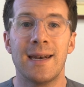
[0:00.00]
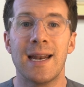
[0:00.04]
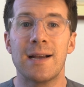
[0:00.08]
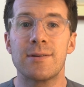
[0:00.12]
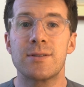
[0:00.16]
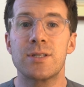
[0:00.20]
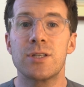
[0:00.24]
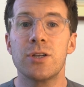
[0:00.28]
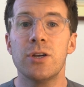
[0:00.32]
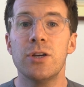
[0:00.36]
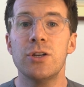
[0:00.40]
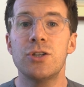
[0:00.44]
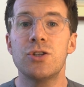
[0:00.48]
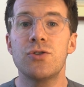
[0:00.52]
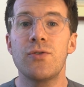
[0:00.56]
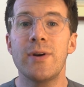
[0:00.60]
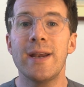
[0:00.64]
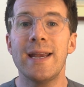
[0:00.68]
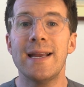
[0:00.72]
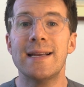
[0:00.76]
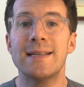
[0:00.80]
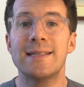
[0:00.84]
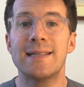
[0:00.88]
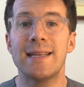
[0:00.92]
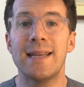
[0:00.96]
Now, surgery
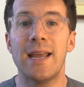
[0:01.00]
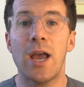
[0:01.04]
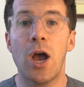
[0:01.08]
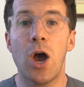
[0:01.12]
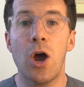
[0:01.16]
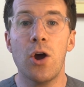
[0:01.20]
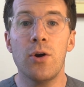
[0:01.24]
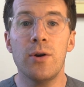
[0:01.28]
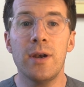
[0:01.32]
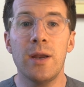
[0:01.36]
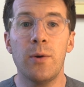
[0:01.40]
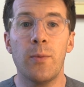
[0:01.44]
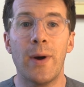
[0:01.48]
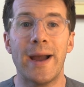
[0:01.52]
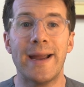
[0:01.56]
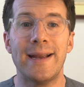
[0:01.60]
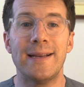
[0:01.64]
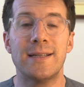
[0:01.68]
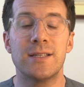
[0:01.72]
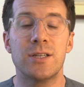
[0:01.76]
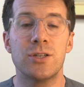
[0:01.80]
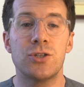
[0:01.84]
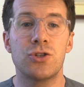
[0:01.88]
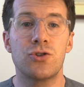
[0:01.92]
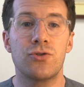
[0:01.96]
is the only way
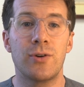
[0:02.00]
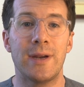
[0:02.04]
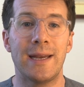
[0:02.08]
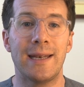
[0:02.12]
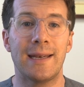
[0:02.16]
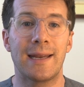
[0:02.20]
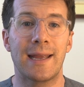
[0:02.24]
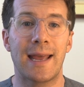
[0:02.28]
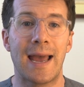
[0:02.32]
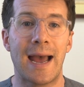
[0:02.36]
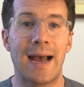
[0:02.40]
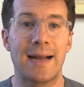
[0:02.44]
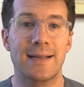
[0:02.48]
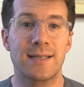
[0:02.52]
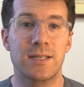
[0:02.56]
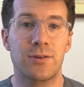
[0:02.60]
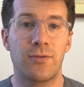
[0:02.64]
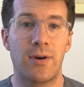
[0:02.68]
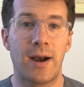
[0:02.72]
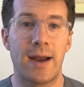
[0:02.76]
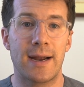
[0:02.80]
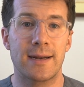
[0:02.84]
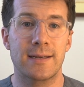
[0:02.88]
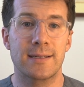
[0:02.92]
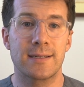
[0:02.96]
to treat
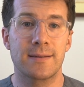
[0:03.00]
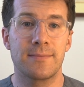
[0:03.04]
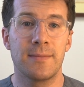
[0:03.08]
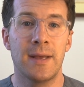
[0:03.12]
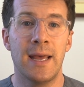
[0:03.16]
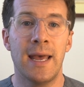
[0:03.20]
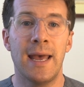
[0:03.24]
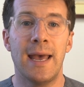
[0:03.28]
cataracts.